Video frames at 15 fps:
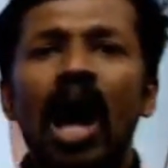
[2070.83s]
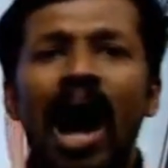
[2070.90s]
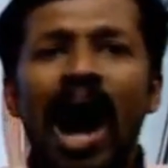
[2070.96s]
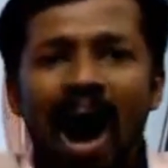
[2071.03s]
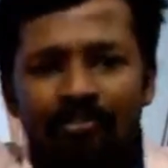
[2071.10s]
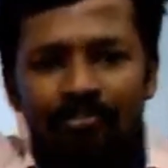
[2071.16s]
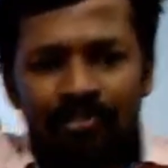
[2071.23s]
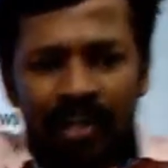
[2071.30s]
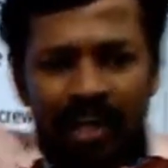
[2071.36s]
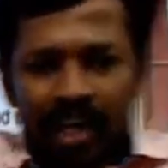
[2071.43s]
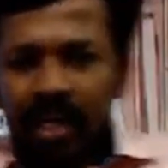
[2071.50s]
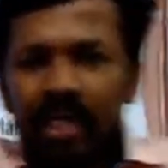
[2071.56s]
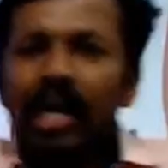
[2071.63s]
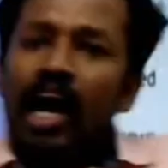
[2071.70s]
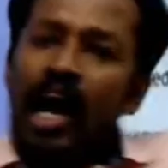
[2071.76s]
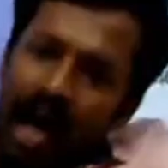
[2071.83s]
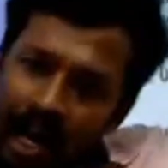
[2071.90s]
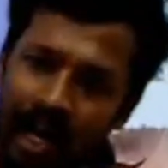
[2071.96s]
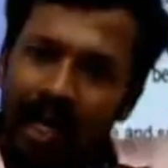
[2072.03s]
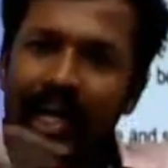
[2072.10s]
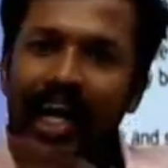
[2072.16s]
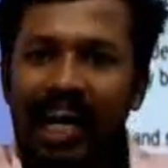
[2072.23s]
After
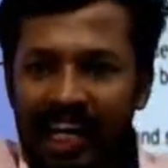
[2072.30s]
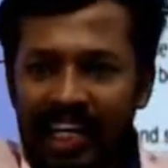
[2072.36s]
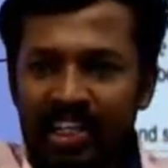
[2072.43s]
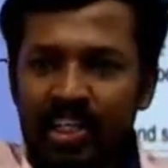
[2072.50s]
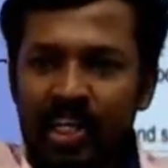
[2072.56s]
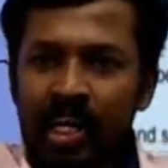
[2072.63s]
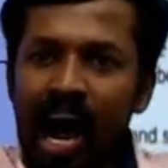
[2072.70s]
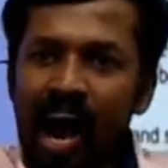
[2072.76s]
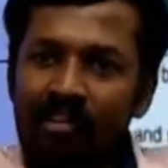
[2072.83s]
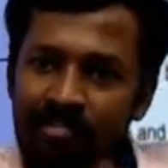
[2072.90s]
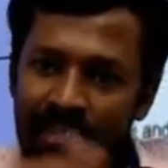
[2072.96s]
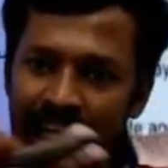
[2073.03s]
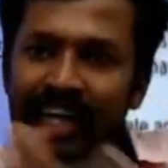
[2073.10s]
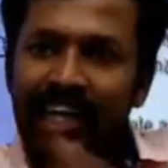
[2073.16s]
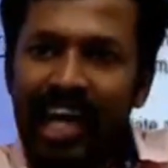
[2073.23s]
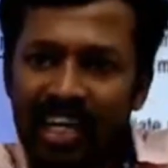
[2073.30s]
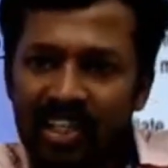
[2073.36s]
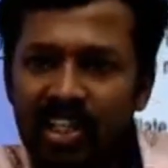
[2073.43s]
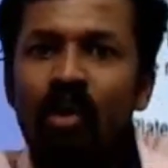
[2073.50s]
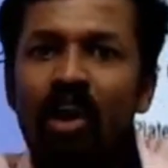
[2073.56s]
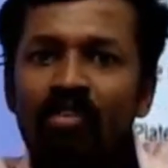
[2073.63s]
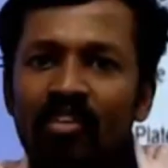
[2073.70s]
correction, after
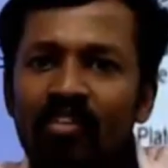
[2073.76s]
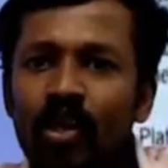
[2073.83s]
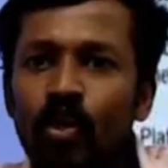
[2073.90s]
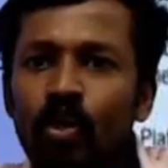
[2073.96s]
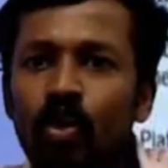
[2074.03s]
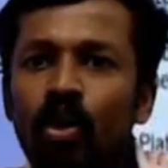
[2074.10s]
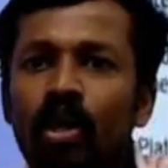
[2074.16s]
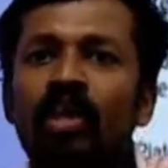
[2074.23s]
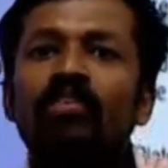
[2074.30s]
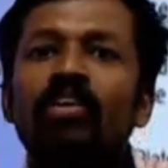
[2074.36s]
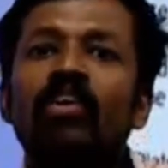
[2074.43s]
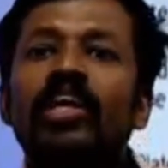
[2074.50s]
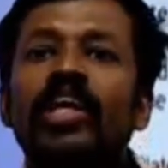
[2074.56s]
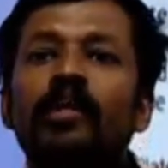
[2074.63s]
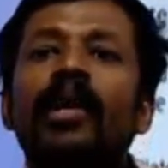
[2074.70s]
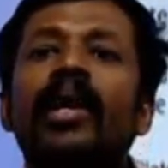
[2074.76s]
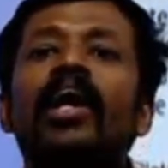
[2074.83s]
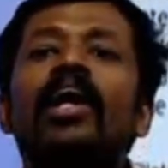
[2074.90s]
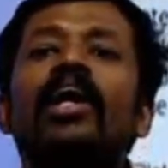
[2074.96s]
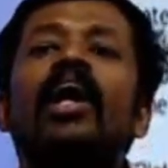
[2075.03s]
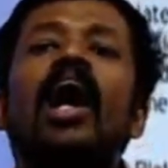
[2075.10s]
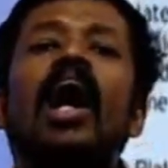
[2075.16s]
reduction, what we will do? We will keep a
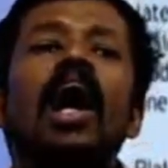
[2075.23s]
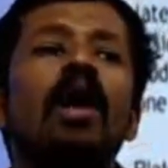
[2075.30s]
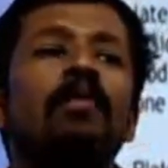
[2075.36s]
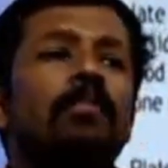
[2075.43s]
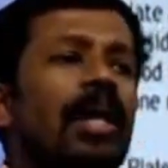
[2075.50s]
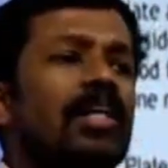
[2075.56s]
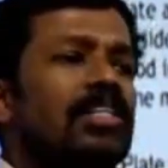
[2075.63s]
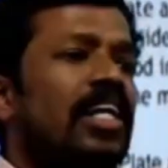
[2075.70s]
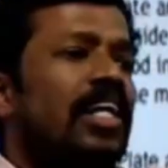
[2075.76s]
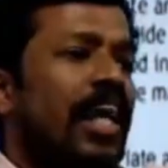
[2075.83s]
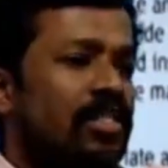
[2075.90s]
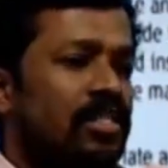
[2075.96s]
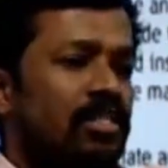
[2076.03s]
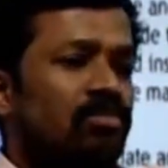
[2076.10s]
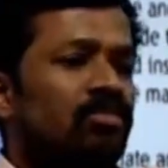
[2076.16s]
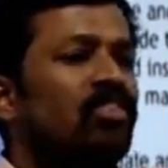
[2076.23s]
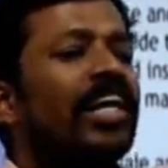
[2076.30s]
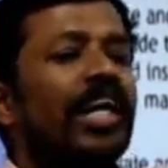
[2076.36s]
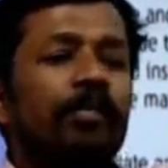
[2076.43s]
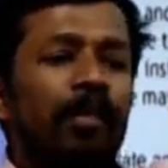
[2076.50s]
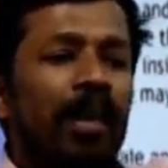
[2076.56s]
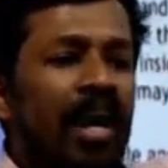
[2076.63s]
plaster cast. We will
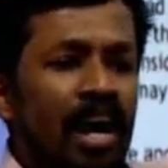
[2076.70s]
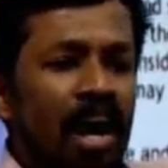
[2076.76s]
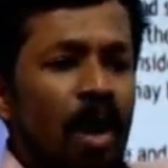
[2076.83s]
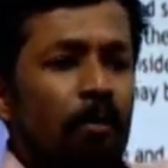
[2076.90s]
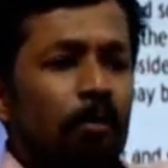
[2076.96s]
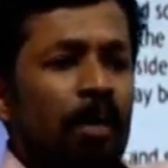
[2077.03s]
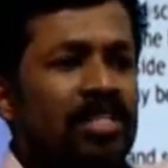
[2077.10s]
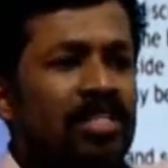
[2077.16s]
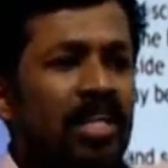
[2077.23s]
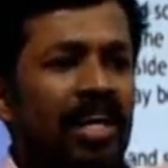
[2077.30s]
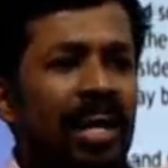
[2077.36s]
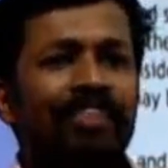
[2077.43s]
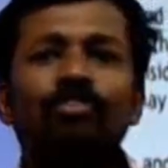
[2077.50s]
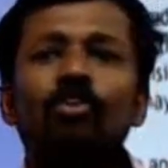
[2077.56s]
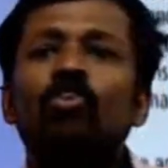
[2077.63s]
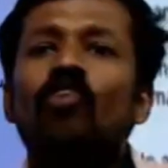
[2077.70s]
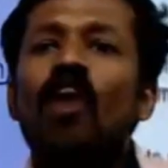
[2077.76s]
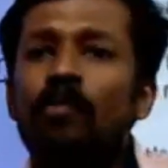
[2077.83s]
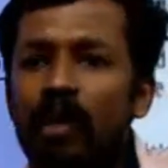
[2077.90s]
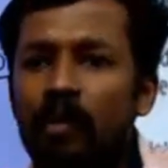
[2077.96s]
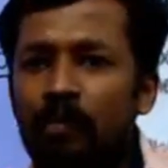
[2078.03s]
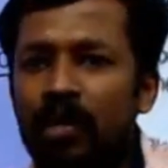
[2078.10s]
keep a plaster cast for
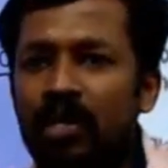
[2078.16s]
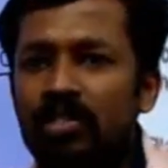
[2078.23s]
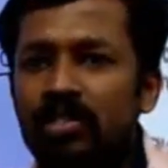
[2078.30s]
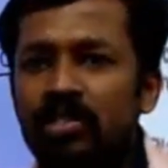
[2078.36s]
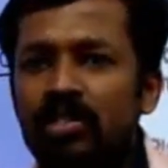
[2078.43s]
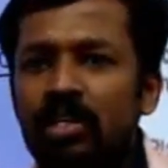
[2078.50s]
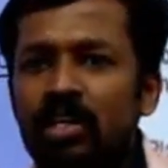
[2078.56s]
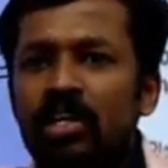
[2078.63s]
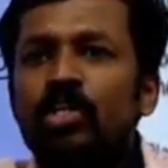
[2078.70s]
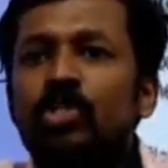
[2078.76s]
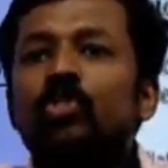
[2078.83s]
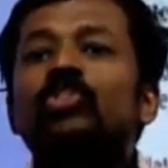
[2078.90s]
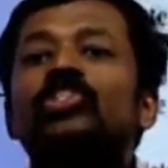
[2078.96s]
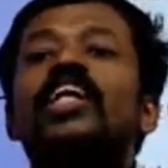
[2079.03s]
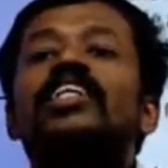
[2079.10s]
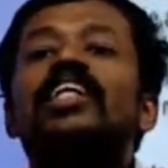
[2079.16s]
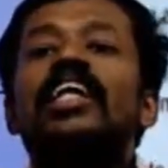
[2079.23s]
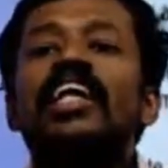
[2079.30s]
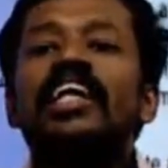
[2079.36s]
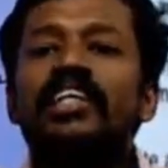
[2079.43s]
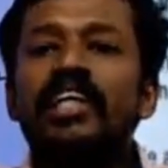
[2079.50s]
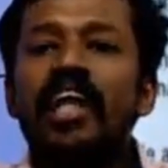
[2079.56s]
what purpose? To settle
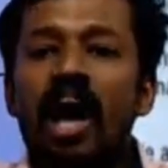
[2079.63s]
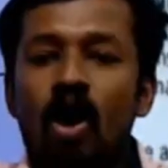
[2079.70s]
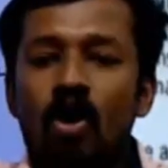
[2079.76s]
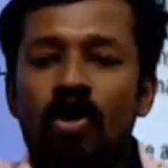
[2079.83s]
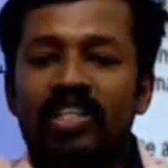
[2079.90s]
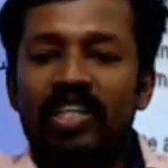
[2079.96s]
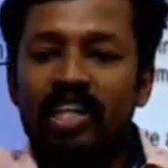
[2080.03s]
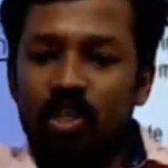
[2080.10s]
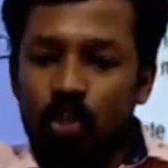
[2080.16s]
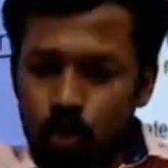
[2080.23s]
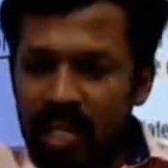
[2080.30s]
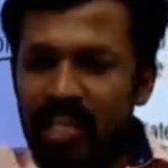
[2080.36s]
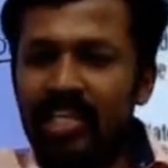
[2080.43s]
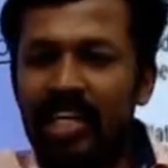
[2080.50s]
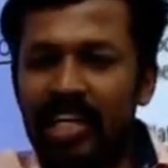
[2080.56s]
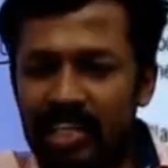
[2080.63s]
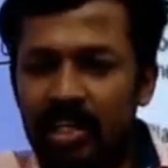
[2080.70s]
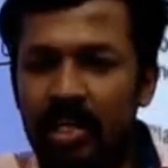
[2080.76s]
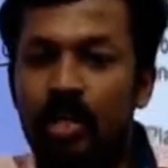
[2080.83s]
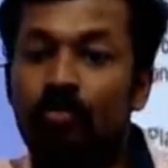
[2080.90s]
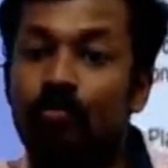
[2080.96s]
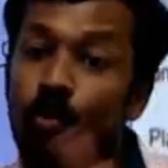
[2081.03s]
it down. Isn't it? To settle it
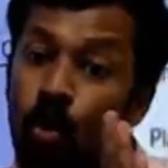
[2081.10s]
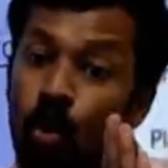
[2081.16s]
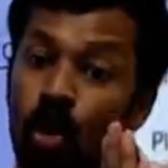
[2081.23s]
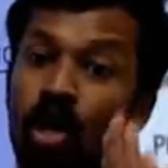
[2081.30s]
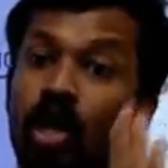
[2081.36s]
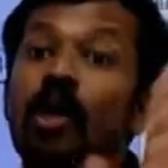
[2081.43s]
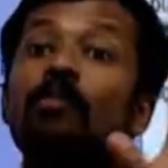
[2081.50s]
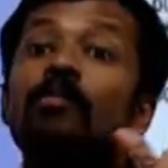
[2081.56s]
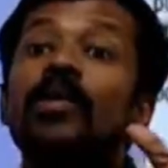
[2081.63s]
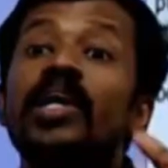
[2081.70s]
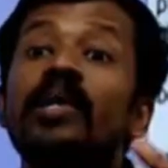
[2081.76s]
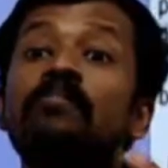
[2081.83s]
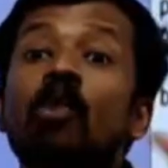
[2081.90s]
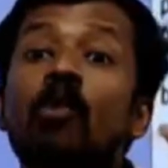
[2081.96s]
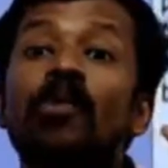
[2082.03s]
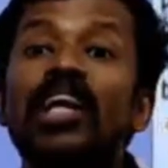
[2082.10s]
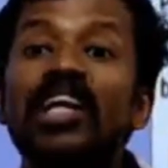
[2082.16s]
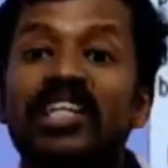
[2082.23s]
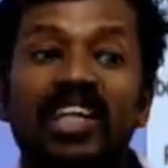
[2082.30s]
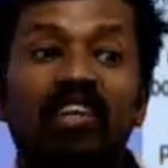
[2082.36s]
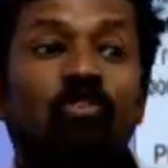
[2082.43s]
for immobility.